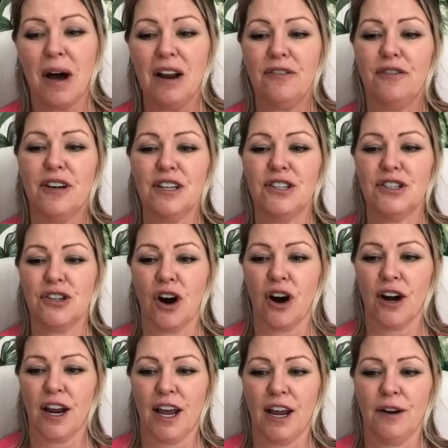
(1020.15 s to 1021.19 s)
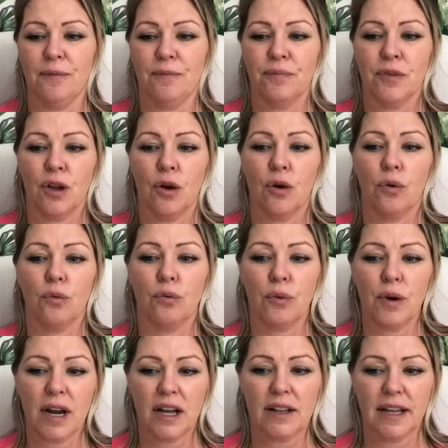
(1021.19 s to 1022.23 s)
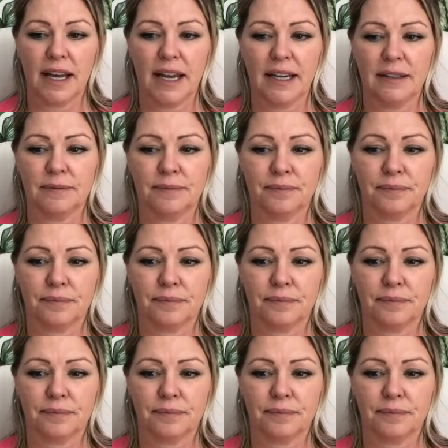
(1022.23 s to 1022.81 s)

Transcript: if we started really